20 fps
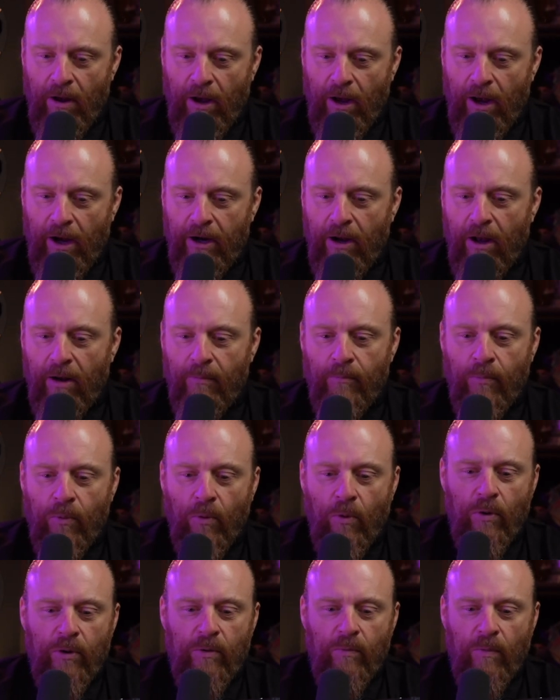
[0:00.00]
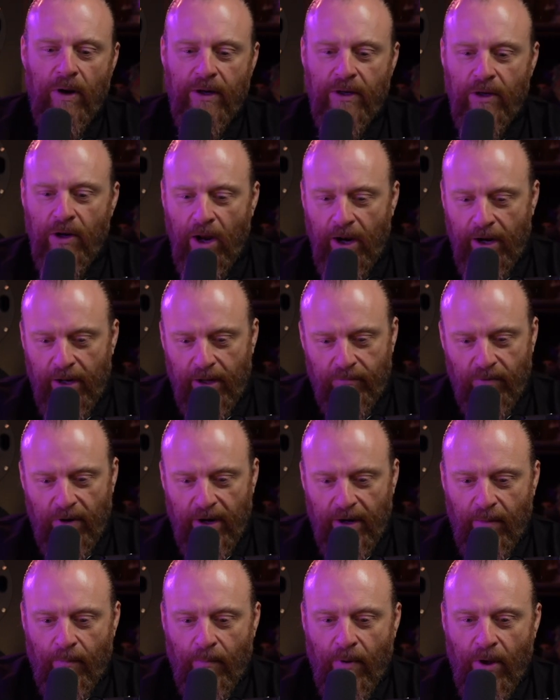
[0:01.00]
i got bored one night i
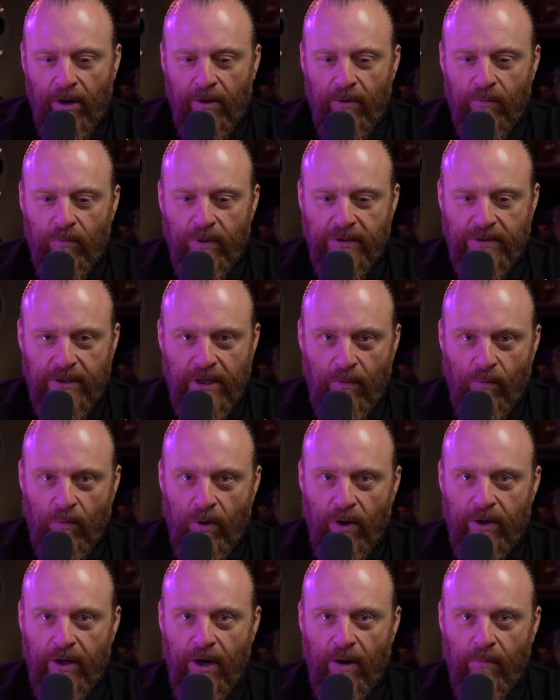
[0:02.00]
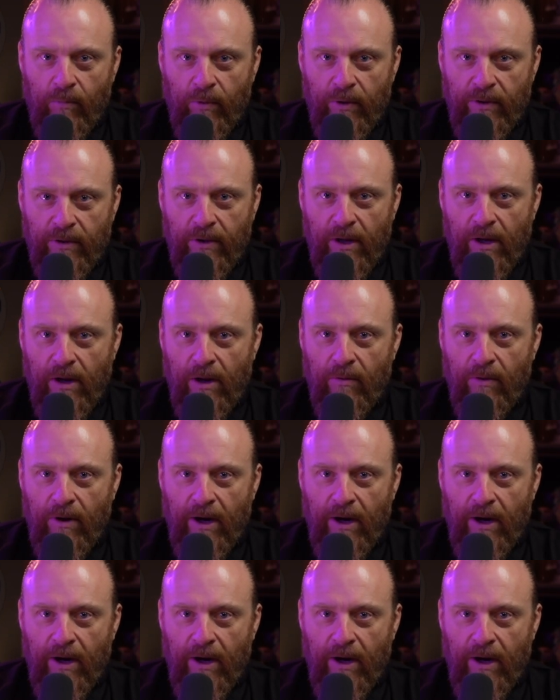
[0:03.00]
drank a bottle of whiskey woke up with you know